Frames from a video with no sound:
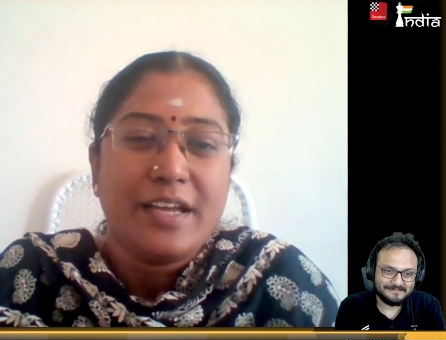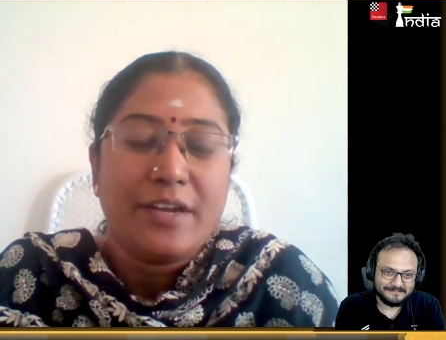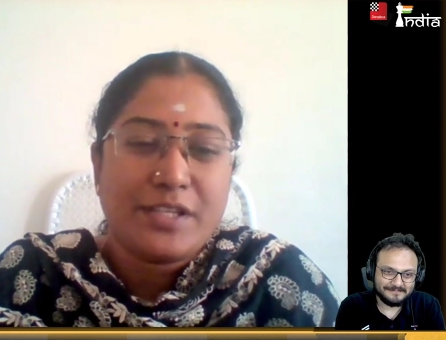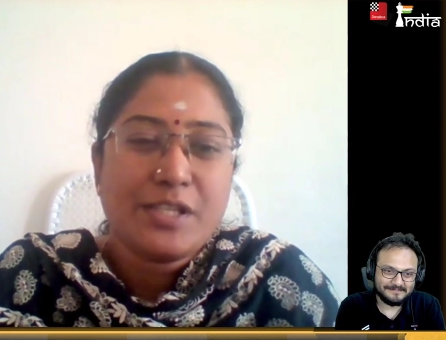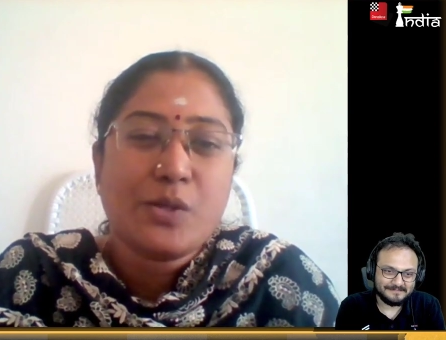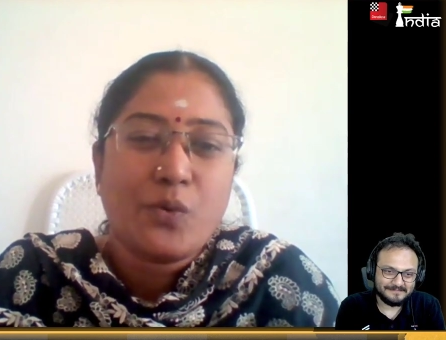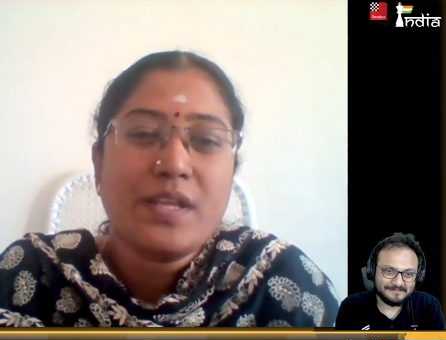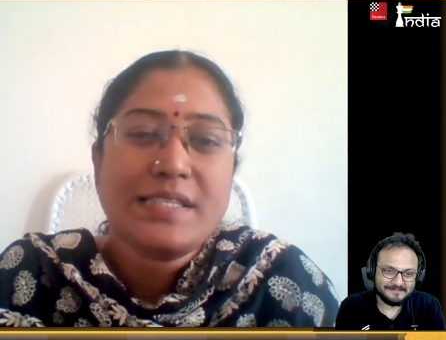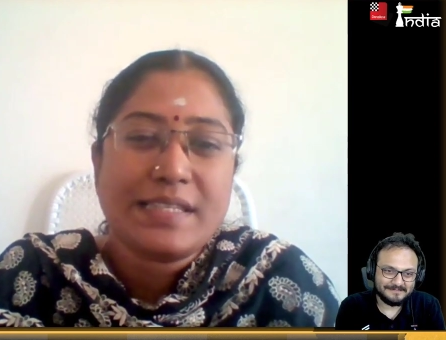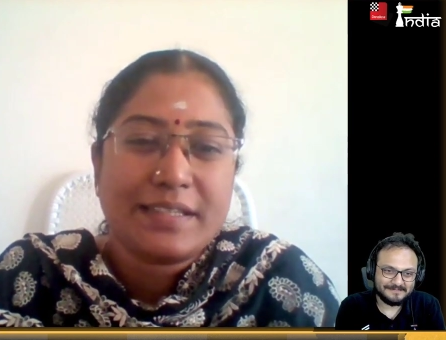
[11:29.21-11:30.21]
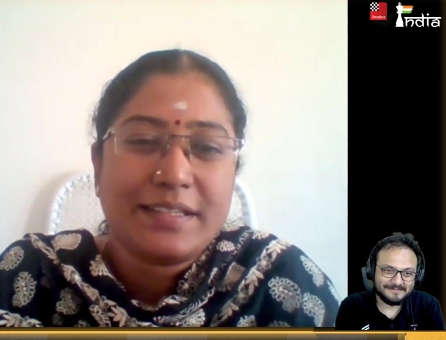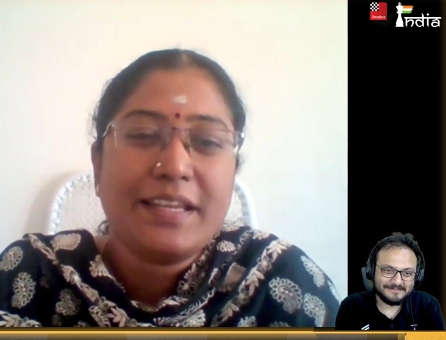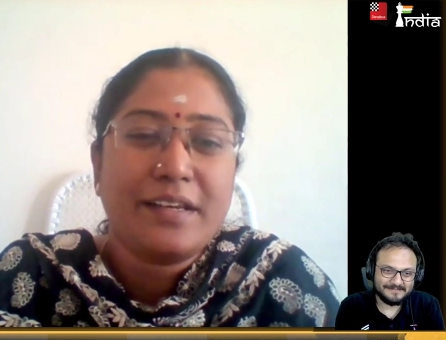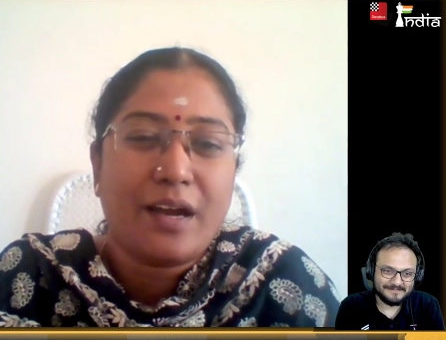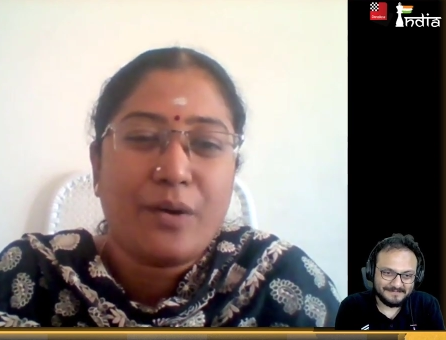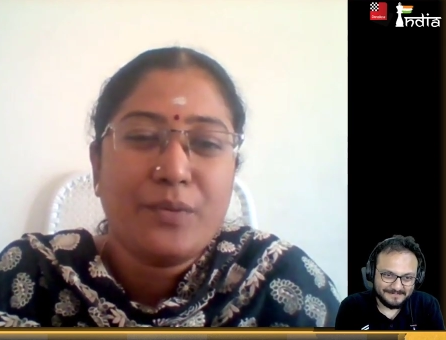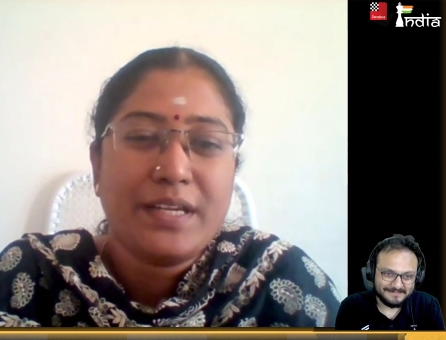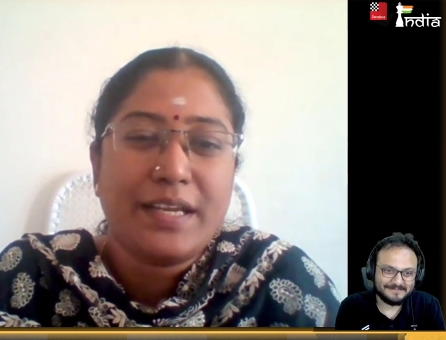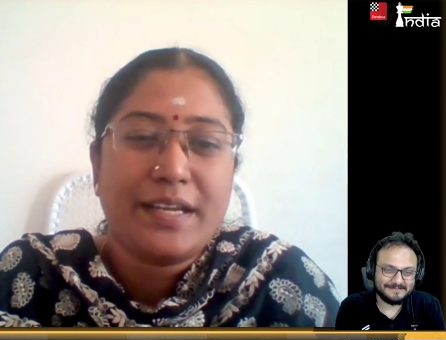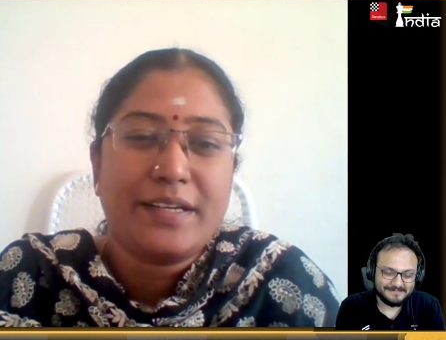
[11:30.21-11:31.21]
Speaker 1: We're just slowly settling down,
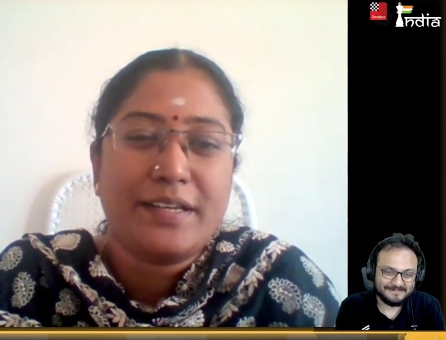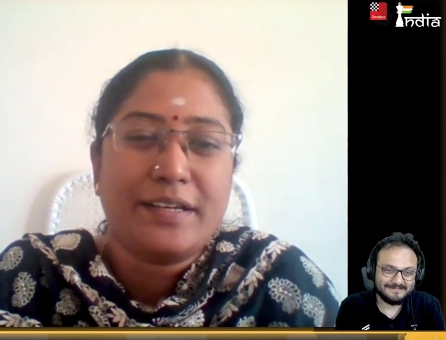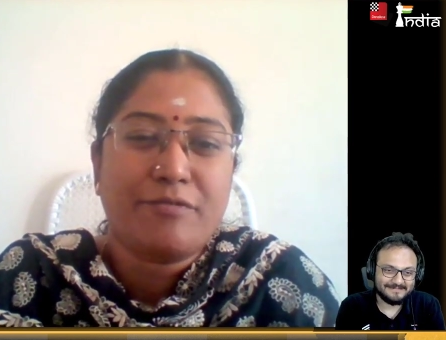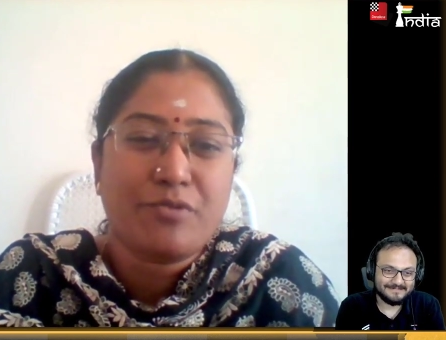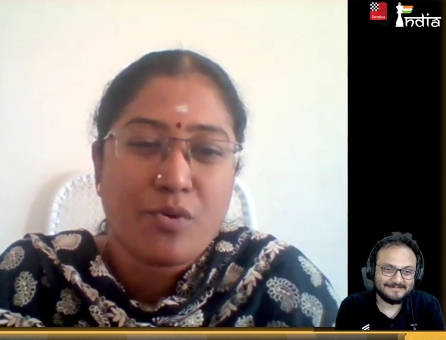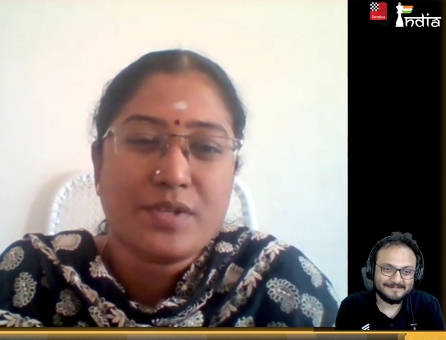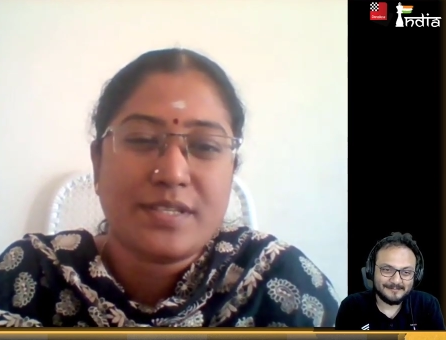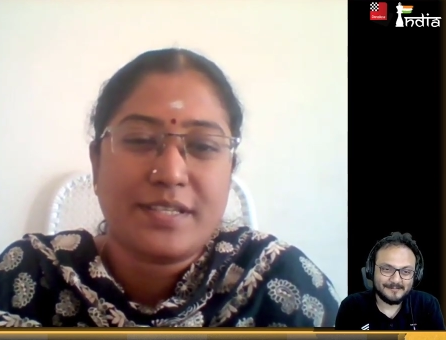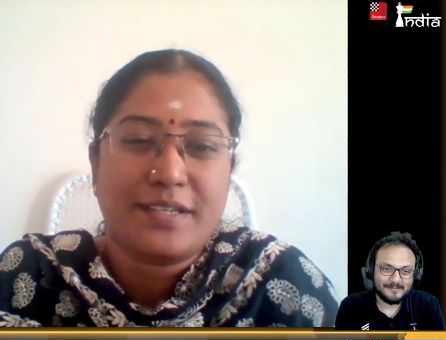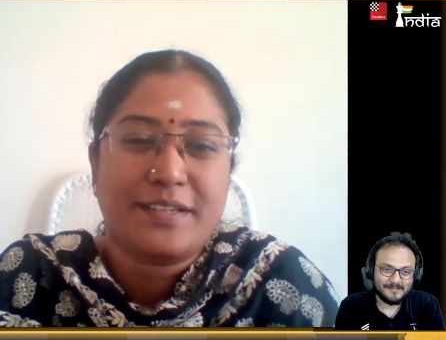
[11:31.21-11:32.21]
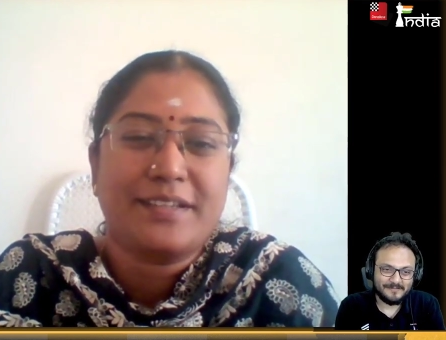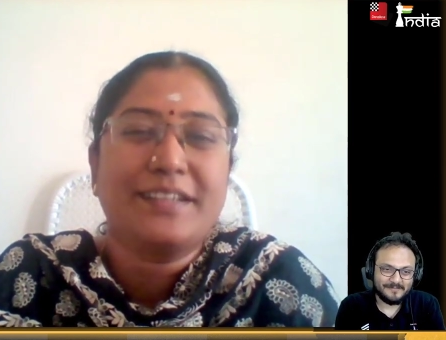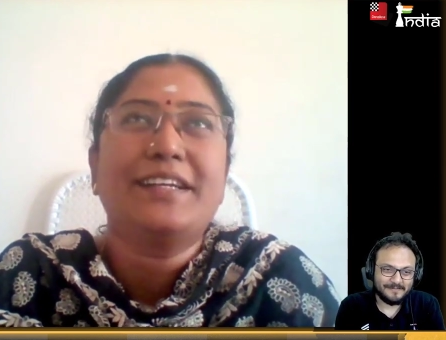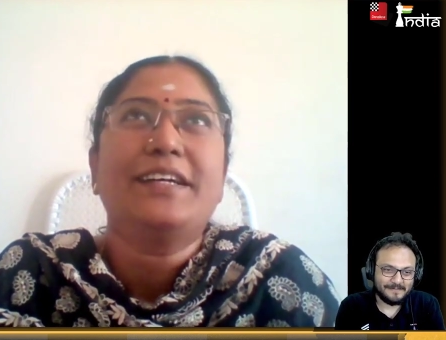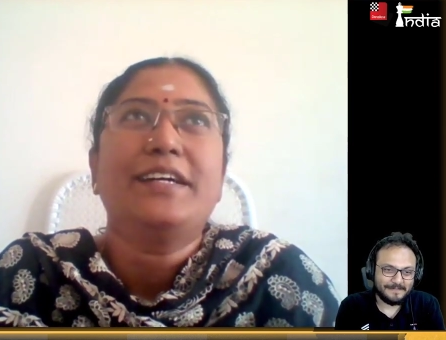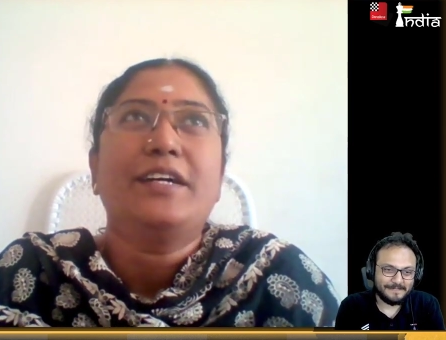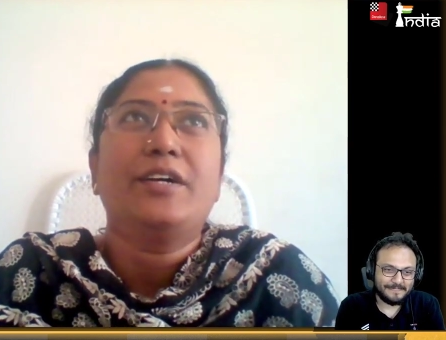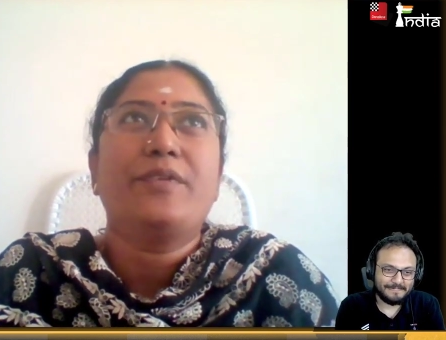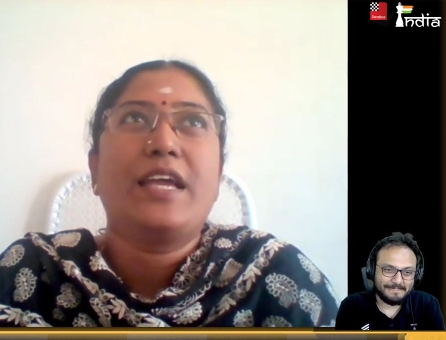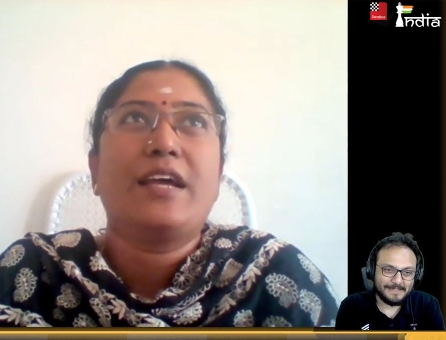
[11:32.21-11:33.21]
and of course,
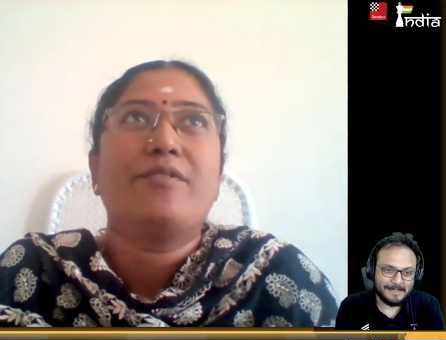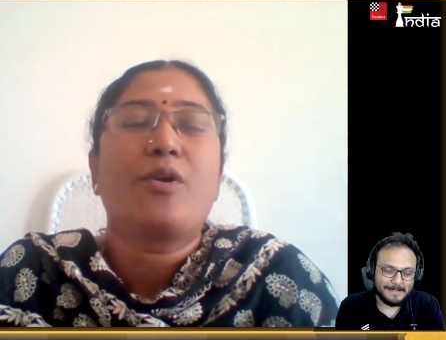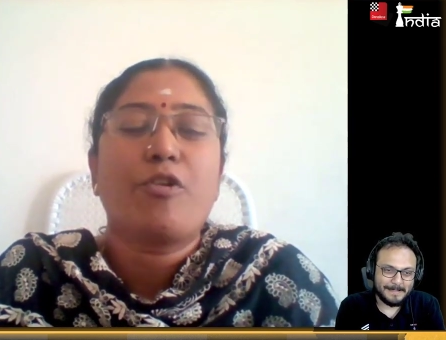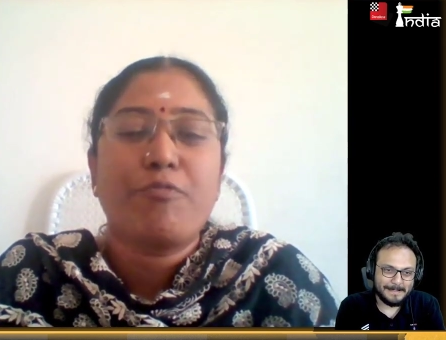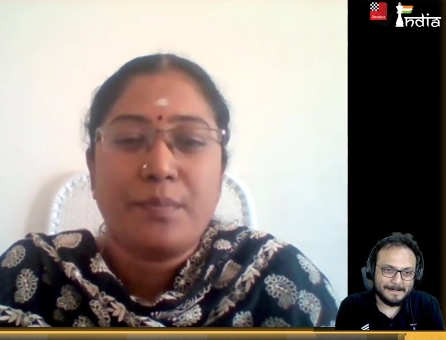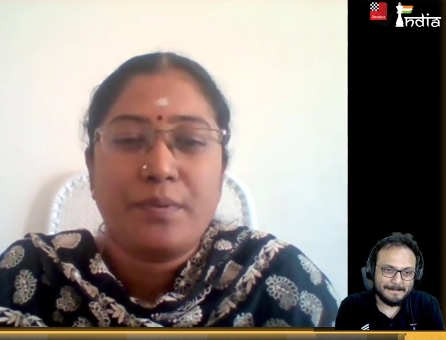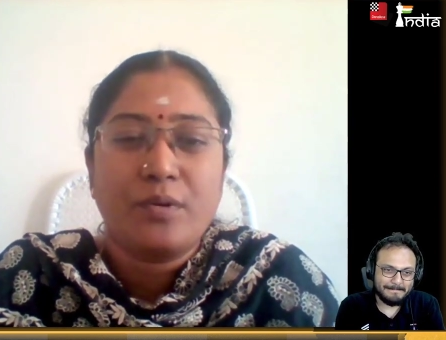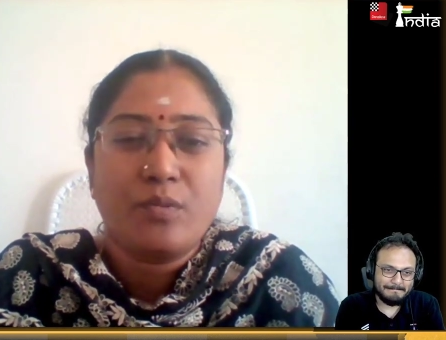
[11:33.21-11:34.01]
we have a lot of people